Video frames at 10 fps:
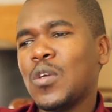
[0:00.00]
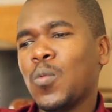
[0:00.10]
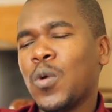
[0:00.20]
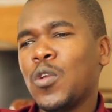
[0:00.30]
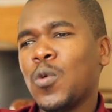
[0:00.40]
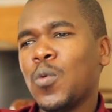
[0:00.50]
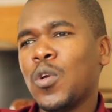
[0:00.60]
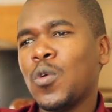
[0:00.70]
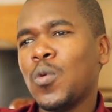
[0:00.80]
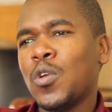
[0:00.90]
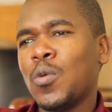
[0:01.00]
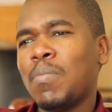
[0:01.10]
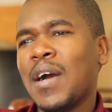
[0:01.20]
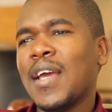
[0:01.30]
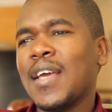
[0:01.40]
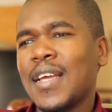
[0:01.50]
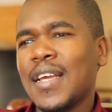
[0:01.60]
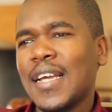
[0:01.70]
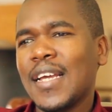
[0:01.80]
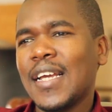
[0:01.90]
when you buy
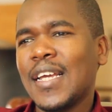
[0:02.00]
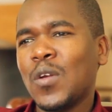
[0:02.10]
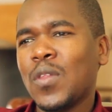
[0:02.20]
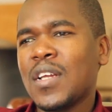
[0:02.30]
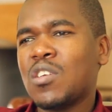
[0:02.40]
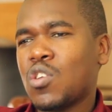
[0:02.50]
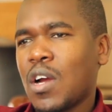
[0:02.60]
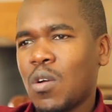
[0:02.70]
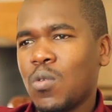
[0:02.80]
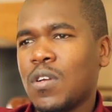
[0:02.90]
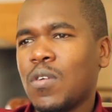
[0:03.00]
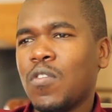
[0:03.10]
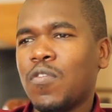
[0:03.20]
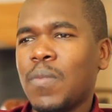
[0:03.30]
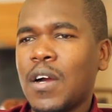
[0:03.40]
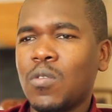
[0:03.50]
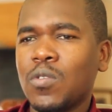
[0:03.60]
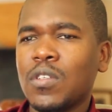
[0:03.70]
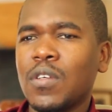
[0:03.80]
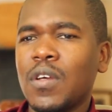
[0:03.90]
that truckload of
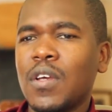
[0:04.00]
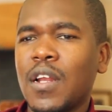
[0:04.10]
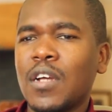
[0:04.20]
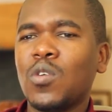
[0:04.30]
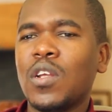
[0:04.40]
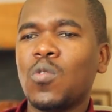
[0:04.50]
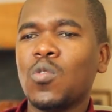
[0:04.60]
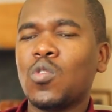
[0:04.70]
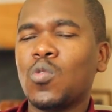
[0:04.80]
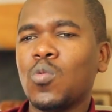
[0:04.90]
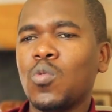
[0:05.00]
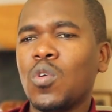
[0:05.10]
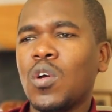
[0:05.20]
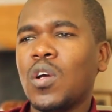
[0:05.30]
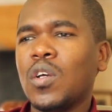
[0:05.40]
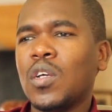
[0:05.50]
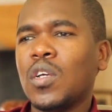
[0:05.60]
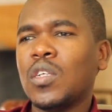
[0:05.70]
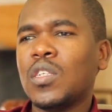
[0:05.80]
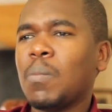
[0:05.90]
mangoes, it actually goes to
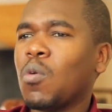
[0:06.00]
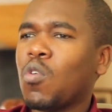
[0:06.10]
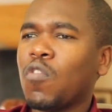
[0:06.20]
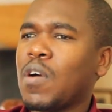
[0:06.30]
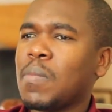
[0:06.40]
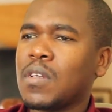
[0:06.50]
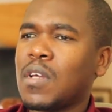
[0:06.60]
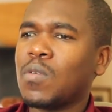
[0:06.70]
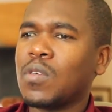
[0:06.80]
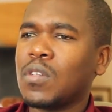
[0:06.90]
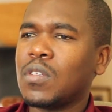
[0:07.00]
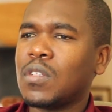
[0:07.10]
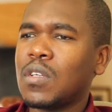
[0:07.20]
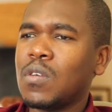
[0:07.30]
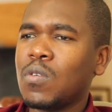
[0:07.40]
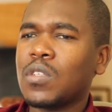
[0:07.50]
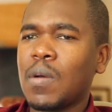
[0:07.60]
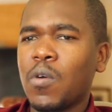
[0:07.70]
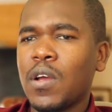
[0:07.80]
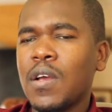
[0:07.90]
some local farmer down
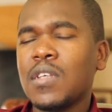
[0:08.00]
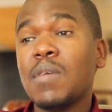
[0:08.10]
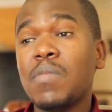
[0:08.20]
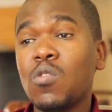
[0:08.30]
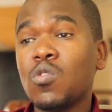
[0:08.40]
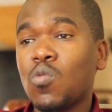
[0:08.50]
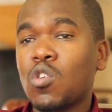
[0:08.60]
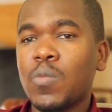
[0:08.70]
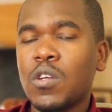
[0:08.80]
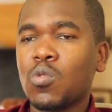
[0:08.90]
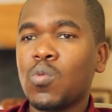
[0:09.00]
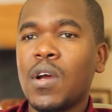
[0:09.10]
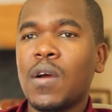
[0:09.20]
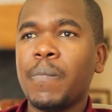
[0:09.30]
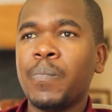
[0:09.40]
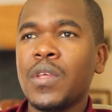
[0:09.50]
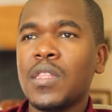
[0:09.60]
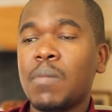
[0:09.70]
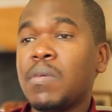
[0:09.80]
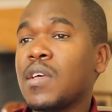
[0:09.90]
somewhere. Same thing goes to our tomatoes. We are
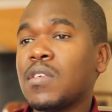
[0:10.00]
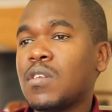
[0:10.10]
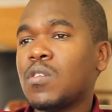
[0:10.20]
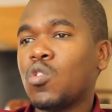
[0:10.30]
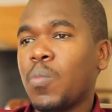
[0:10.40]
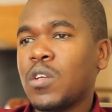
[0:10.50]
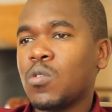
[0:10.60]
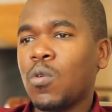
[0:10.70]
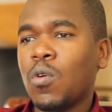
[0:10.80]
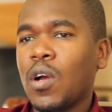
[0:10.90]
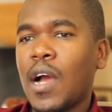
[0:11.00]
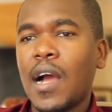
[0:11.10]
the biggest tomato